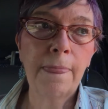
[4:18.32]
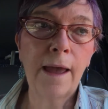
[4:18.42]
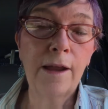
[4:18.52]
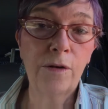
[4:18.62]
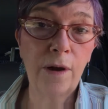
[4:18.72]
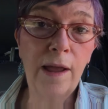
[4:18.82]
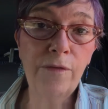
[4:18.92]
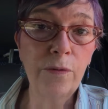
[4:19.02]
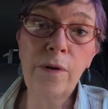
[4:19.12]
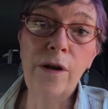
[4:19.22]
I
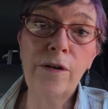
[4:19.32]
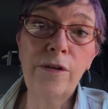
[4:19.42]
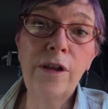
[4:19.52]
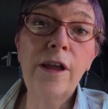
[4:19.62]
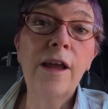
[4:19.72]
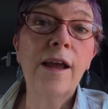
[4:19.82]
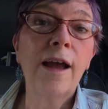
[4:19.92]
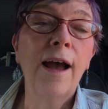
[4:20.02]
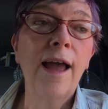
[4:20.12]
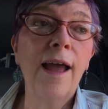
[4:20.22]
crave the road,
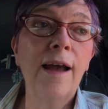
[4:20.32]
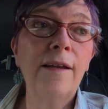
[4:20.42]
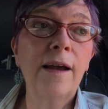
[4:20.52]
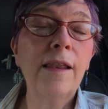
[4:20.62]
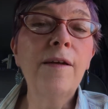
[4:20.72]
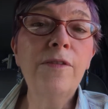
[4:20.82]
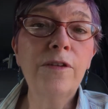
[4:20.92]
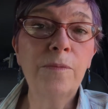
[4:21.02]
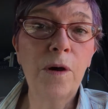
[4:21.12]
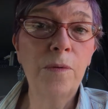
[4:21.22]
and I love
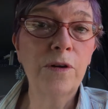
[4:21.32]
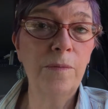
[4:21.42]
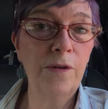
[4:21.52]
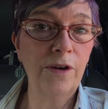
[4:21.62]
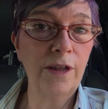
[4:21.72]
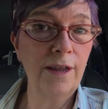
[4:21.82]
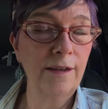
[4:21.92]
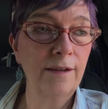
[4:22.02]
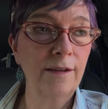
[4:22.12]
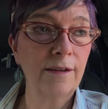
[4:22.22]
this mobile community.